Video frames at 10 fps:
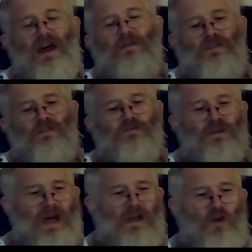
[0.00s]
and then you
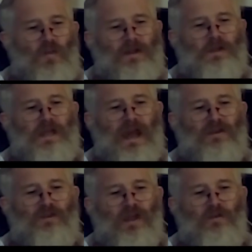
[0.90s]
fly home on
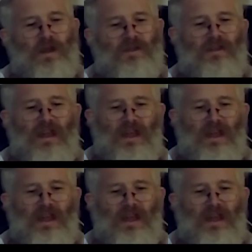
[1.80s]
Saturday, right?